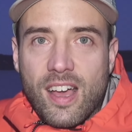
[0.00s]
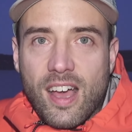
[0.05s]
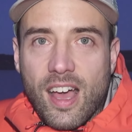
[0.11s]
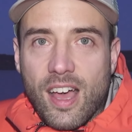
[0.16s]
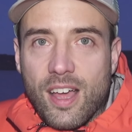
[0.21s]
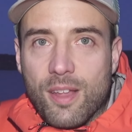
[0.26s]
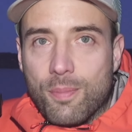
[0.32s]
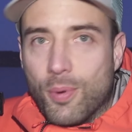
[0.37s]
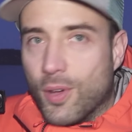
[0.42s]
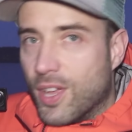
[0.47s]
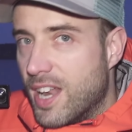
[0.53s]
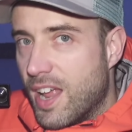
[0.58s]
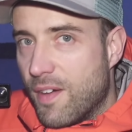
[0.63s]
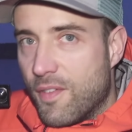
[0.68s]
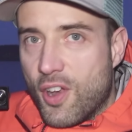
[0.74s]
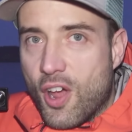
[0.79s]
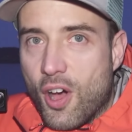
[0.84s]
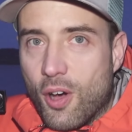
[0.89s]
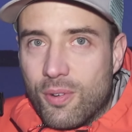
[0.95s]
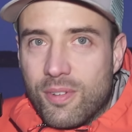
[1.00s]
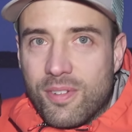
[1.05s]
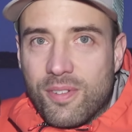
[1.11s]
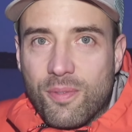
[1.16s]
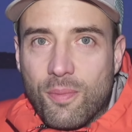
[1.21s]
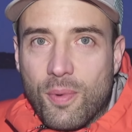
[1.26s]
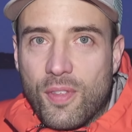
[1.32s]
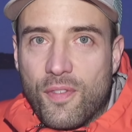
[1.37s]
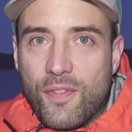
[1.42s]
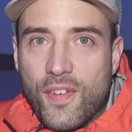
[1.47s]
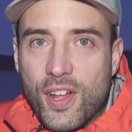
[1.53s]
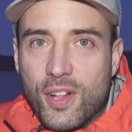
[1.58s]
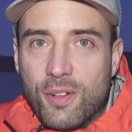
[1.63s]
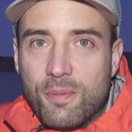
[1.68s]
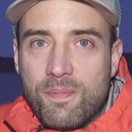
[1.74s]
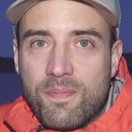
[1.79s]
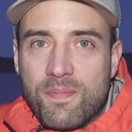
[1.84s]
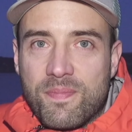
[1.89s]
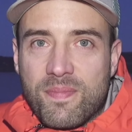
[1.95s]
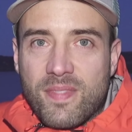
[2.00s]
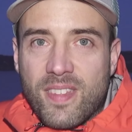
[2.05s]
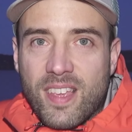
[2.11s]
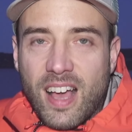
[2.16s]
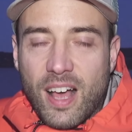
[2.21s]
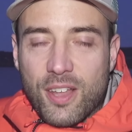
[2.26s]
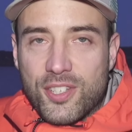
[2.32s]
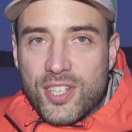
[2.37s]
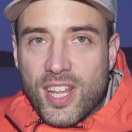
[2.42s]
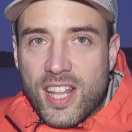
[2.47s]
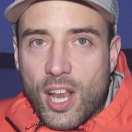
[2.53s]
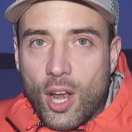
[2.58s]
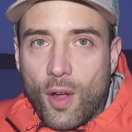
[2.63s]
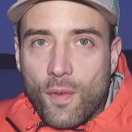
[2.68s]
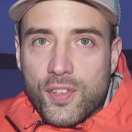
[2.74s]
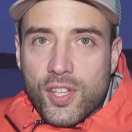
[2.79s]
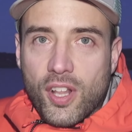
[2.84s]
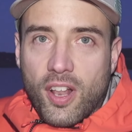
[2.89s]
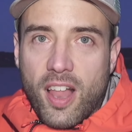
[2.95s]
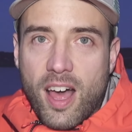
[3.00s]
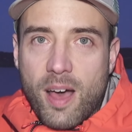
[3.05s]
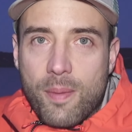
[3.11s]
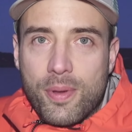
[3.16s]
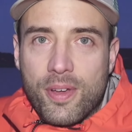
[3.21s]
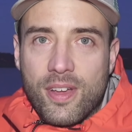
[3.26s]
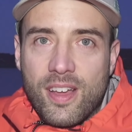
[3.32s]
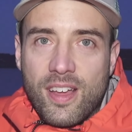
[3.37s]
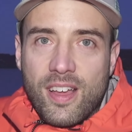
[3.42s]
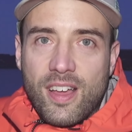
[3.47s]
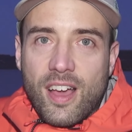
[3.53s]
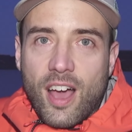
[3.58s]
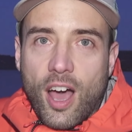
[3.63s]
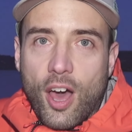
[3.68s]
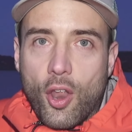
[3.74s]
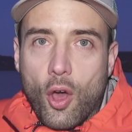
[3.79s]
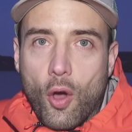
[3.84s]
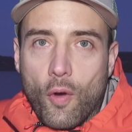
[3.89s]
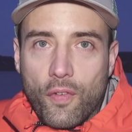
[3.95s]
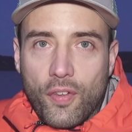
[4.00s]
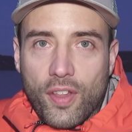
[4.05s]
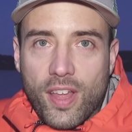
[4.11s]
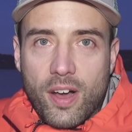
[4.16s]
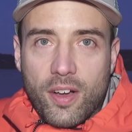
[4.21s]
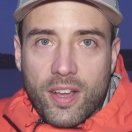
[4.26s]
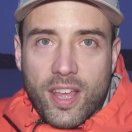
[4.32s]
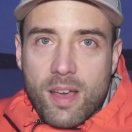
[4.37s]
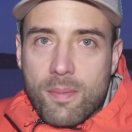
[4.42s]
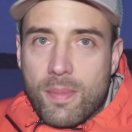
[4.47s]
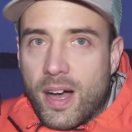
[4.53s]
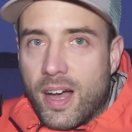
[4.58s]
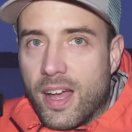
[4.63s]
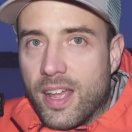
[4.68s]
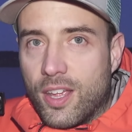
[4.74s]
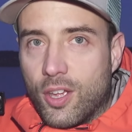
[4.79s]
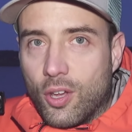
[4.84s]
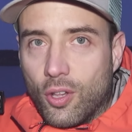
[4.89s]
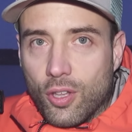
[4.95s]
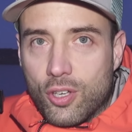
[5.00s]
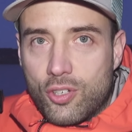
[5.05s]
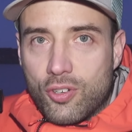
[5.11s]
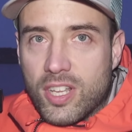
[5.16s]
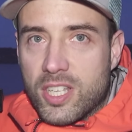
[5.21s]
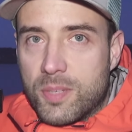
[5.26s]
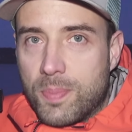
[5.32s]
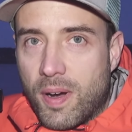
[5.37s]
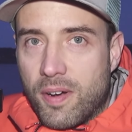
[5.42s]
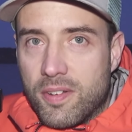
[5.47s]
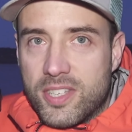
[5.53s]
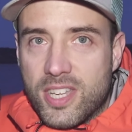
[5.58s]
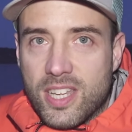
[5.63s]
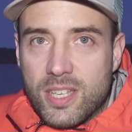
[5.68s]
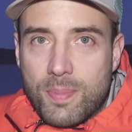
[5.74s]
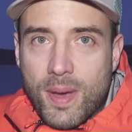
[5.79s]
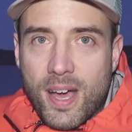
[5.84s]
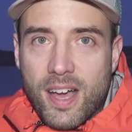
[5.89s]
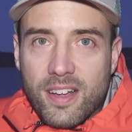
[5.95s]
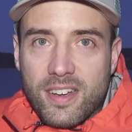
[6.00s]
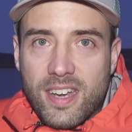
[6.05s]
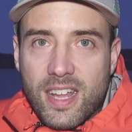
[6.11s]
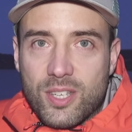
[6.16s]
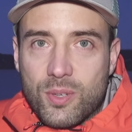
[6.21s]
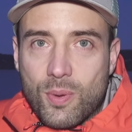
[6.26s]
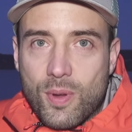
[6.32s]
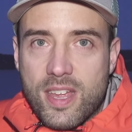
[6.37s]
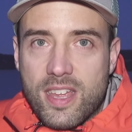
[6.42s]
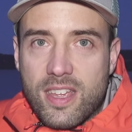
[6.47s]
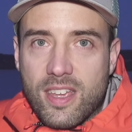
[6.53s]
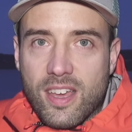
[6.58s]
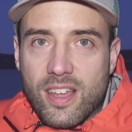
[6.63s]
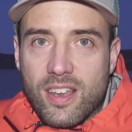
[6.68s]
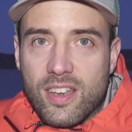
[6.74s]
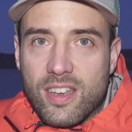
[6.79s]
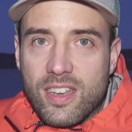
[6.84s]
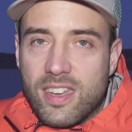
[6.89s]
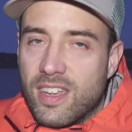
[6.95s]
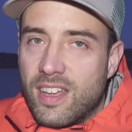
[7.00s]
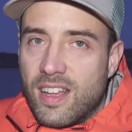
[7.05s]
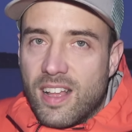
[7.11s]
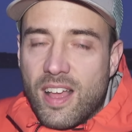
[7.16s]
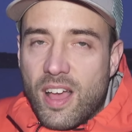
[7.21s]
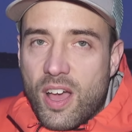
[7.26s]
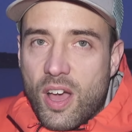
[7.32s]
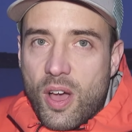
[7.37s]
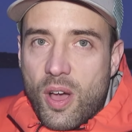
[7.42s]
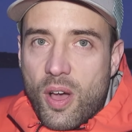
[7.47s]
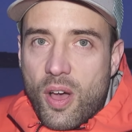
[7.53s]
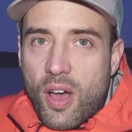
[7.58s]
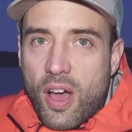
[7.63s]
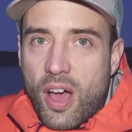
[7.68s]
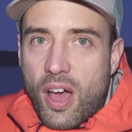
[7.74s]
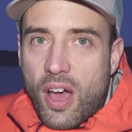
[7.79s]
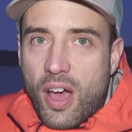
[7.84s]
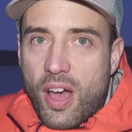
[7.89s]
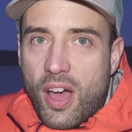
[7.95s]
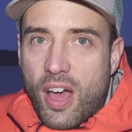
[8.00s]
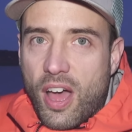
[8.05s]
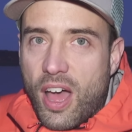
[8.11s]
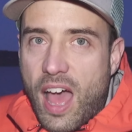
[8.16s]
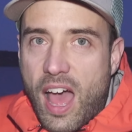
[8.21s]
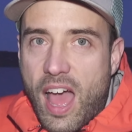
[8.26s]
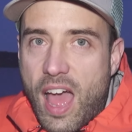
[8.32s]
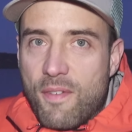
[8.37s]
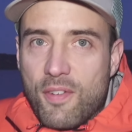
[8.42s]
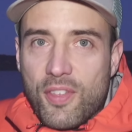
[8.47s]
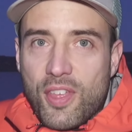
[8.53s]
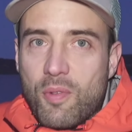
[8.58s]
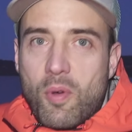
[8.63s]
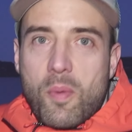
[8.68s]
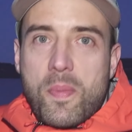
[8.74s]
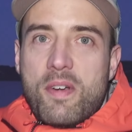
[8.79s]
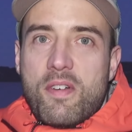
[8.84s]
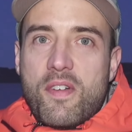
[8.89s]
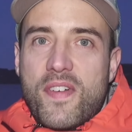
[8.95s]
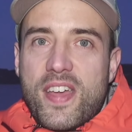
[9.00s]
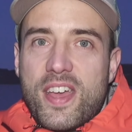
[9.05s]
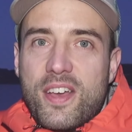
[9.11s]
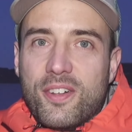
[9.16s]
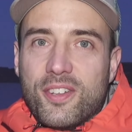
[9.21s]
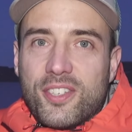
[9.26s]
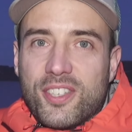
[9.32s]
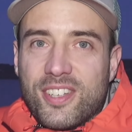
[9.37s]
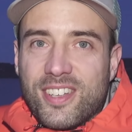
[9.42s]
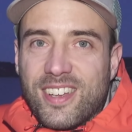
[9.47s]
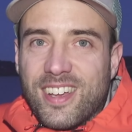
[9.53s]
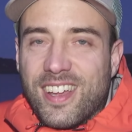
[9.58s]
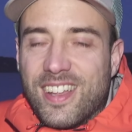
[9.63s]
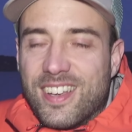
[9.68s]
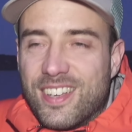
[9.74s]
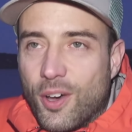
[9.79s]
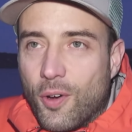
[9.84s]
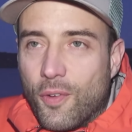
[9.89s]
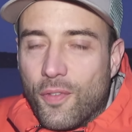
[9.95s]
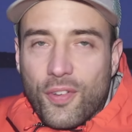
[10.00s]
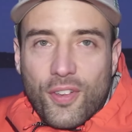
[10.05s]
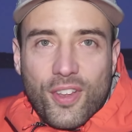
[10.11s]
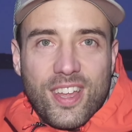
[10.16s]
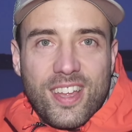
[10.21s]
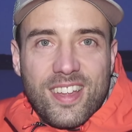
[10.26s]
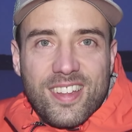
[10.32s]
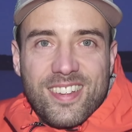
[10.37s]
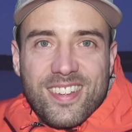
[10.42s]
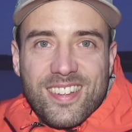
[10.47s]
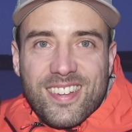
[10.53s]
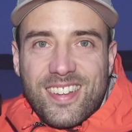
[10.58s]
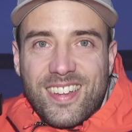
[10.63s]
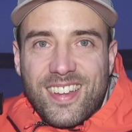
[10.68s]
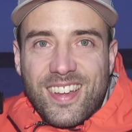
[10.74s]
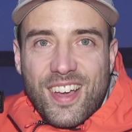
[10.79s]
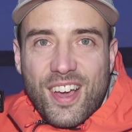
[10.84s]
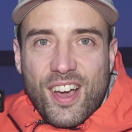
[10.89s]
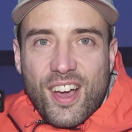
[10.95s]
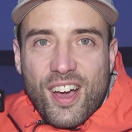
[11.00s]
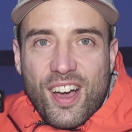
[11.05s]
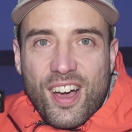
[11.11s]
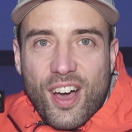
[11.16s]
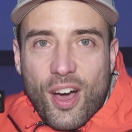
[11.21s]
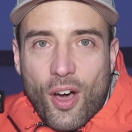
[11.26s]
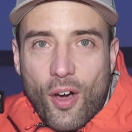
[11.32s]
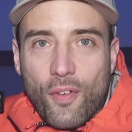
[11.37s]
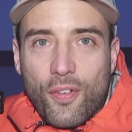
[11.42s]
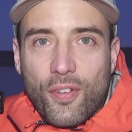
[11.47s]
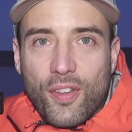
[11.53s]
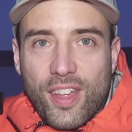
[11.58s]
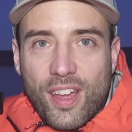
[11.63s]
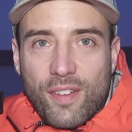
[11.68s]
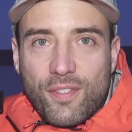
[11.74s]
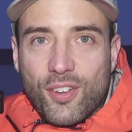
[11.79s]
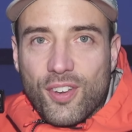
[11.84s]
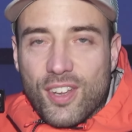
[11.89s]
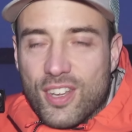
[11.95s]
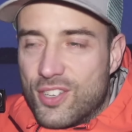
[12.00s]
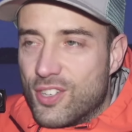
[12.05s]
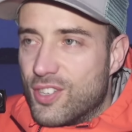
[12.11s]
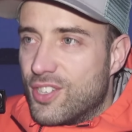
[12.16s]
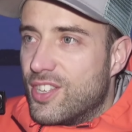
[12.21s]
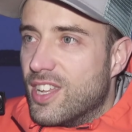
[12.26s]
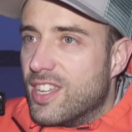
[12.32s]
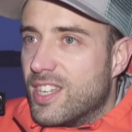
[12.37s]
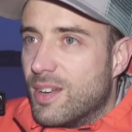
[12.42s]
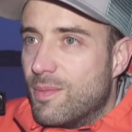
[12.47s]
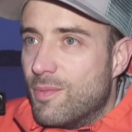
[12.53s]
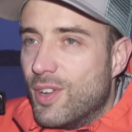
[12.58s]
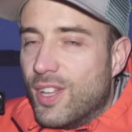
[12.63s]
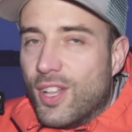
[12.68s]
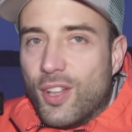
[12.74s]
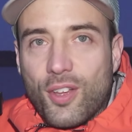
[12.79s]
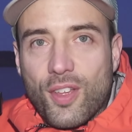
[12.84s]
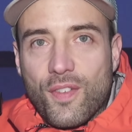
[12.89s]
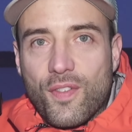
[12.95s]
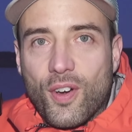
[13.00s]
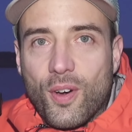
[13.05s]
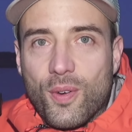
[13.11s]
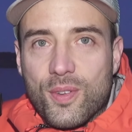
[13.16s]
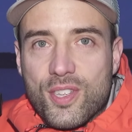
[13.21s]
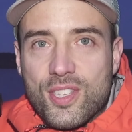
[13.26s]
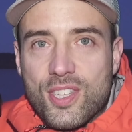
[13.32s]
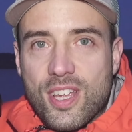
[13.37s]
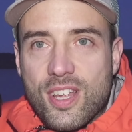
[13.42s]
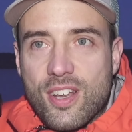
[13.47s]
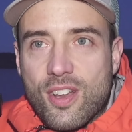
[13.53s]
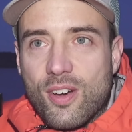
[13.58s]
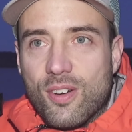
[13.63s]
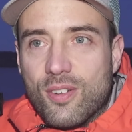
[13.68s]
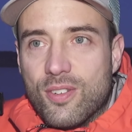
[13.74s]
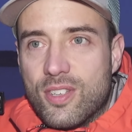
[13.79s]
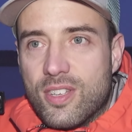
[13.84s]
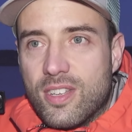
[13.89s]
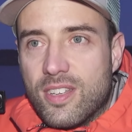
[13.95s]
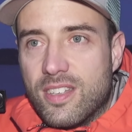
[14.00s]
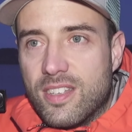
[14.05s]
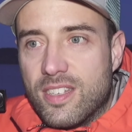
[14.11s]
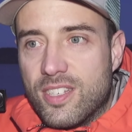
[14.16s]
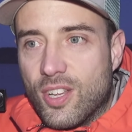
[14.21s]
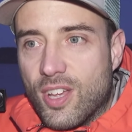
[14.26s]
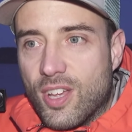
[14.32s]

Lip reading: But you never know, with film I'll send it off to the lab and hopefully I'll get my colour transparencies back next week and everything will be revealed, and hopefully I've done it justice. I'm really looking forward to seeing those. So